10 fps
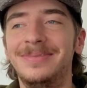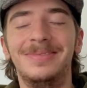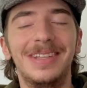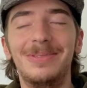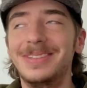
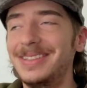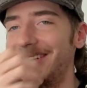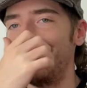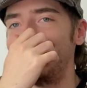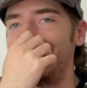was
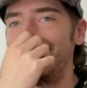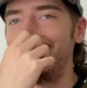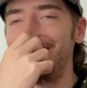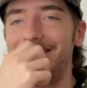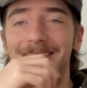dumb
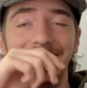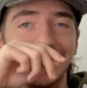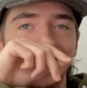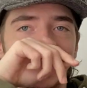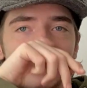too.
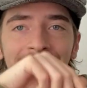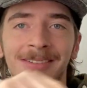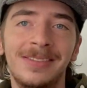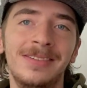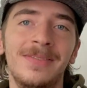Jesus.
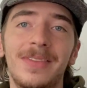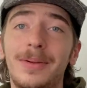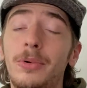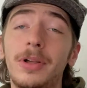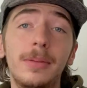
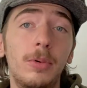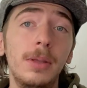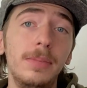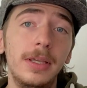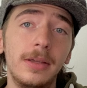The
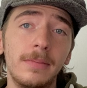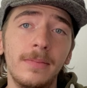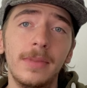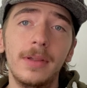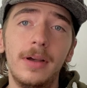point being,
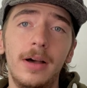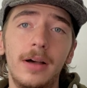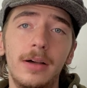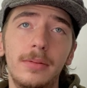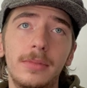
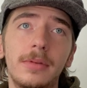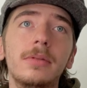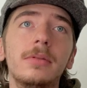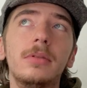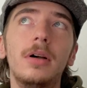all
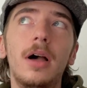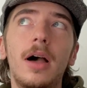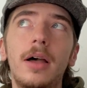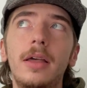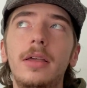
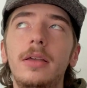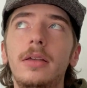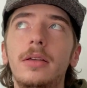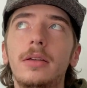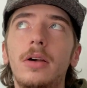
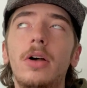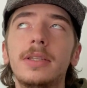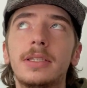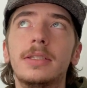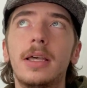
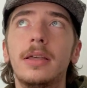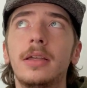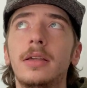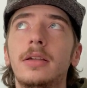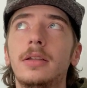this to
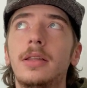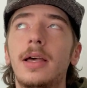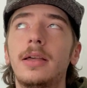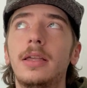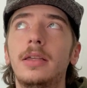say
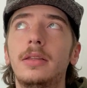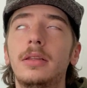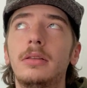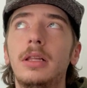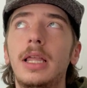that
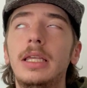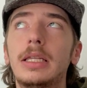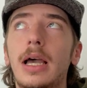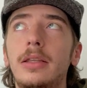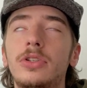in the late
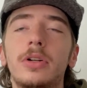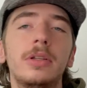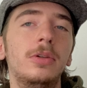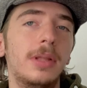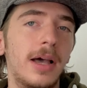90s,
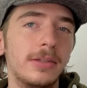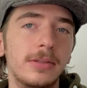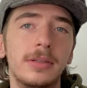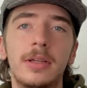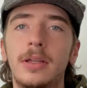early
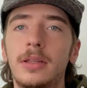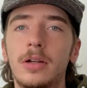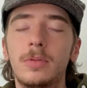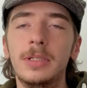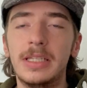2000s,
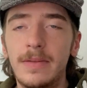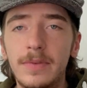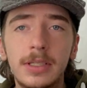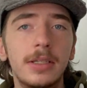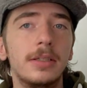there was an
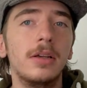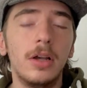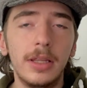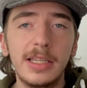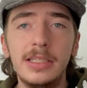emphasis
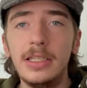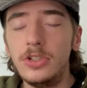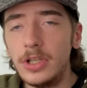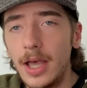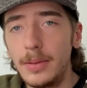on like
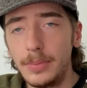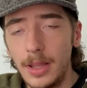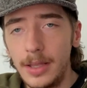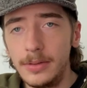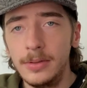CGI
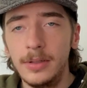blood,